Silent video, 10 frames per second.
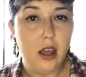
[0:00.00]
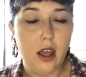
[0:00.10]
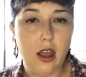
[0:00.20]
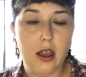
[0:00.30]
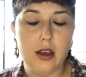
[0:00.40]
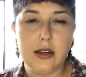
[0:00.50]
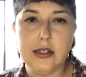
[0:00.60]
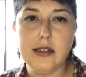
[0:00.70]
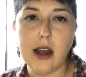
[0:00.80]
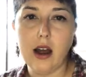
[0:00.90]

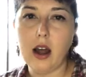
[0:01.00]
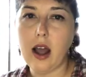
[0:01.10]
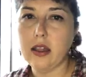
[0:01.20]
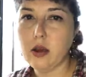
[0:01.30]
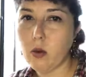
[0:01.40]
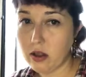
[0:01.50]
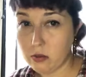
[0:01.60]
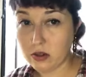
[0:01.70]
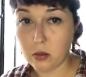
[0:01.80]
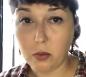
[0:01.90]
And I think one of the
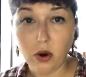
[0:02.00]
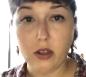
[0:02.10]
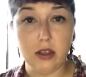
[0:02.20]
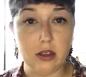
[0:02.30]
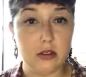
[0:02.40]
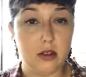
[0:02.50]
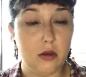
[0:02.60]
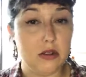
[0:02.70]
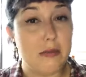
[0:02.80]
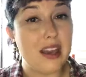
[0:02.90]
most important things to
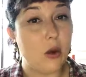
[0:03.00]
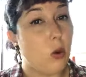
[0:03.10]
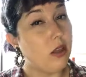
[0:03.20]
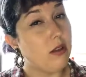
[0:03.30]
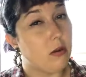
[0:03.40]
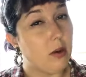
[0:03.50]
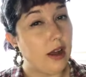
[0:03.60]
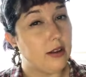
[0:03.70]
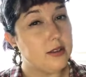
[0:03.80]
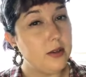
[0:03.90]
do is make it worth their
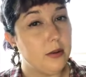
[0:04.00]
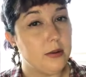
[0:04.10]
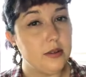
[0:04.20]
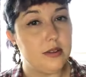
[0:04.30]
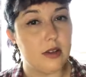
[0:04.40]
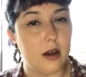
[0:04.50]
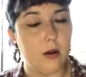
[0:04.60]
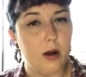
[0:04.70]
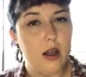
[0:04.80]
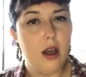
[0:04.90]
while too.
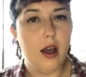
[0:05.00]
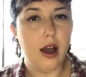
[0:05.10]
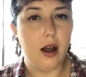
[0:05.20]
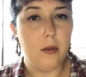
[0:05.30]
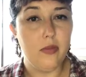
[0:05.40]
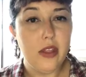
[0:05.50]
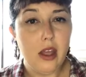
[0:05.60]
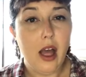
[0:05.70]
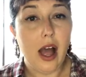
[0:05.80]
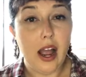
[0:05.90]
So
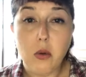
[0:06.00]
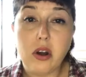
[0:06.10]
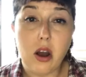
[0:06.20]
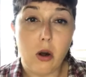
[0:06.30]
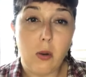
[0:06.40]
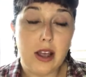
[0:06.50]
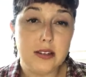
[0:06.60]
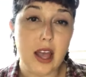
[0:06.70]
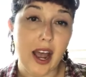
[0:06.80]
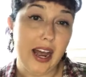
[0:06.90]
I would
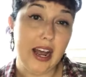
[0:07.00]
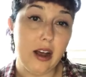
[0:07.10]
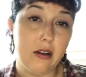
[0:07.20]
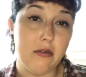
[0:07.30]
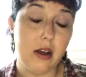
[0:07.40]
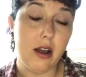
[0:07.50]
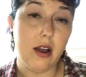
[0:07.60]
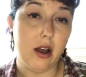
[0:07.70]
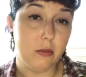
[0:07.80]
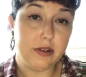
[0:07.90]
always have,
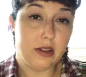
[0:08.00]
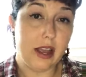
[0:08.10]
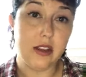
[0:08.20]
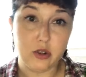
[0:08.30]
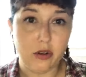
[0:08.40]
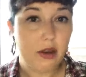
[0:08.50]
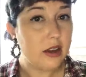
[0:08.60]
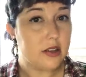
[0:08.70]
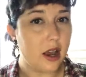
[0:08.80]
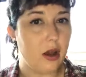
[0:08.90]
like at
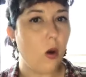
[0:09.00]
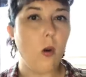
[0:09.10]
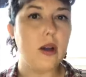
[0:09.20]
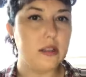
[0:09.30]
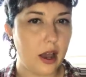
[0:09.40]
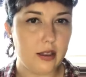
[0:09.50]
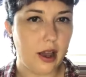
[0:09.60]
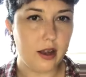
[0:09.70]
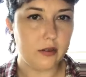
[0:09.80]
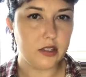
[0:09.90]
Trifecta, I always had the
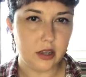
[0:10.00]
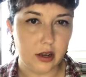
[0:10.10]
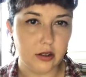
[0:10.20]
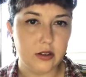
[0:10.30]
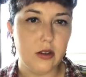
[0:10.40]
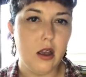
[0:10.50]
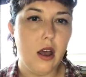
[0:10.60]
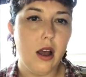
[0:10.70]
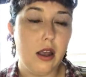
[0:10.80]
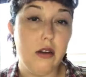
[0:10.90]
head of sales
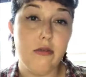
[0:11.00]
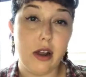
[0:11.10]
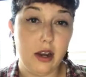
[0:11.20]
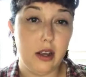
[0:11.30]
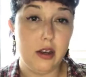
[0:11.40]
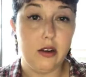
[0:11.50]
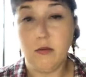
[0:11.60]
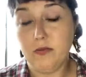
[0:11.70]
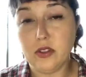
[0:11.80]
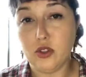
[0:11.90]
invited
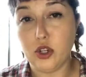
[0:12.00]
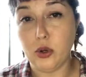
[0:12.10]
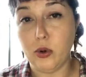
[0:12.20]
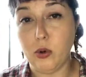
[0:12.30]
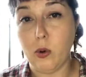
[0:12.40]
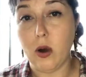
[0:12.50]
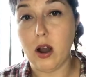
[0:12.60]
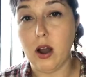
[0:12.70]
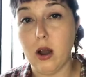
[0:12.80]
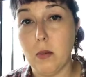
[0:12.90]
to
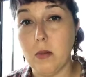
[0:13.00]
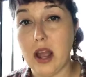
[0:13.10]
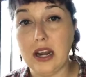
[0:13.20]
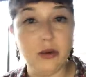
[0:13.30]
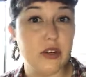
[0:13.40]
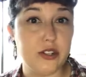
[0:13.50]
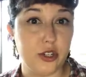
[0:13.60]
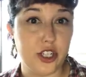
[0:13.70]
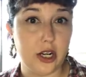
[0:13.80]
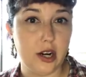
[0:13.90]
any
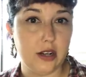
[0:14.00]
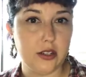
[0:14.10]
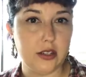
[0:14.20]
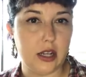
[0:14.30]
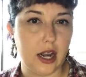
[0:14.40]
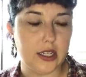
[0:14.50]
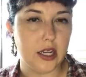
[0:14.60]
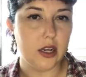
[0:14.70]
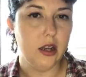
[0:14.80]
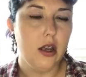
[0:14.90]
research share outs that I did.